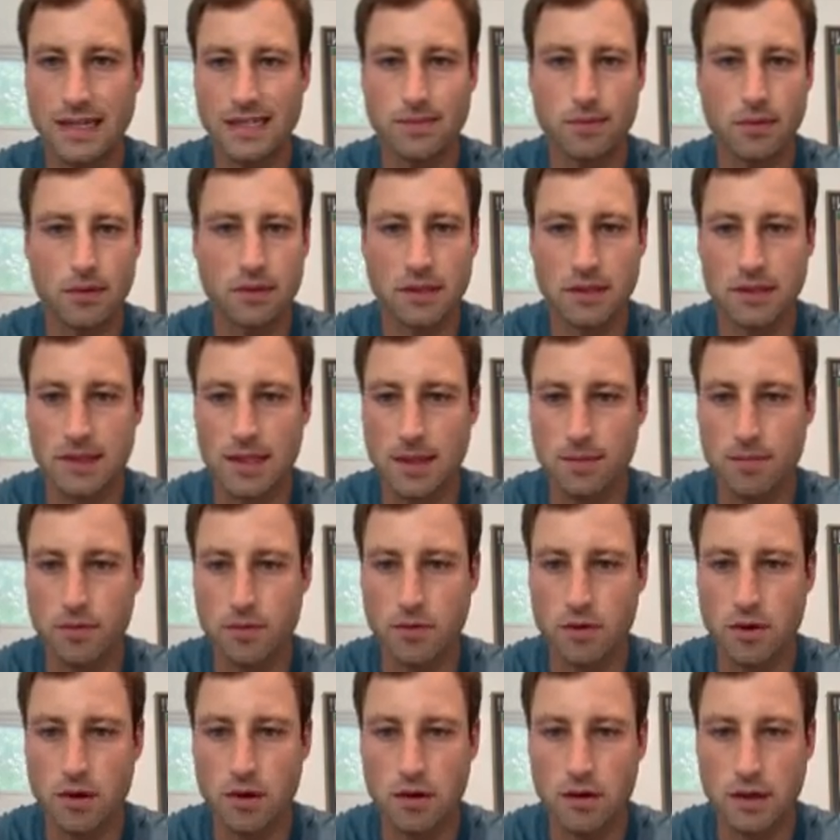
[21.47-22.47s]
I spelled the
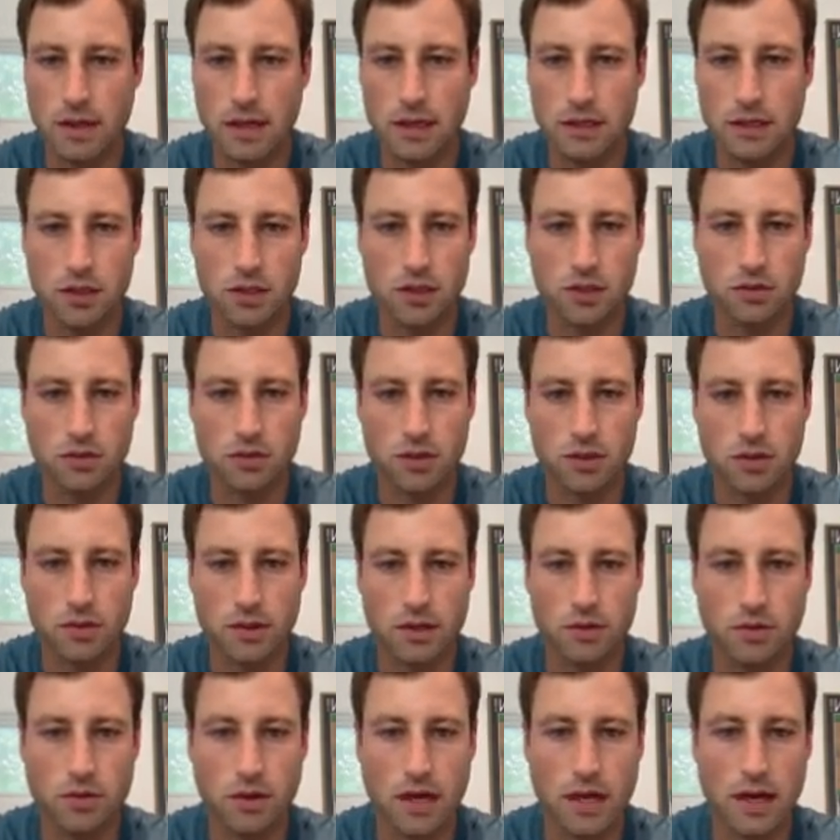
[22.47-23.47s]
example wrong. That just shows
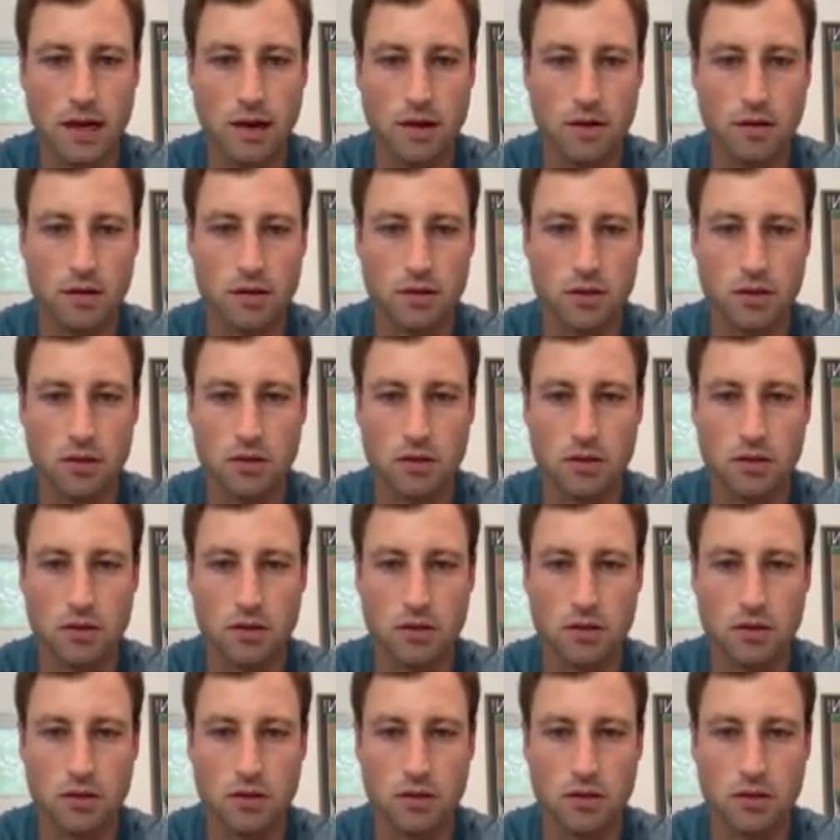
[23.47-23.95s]
you I don't care. It's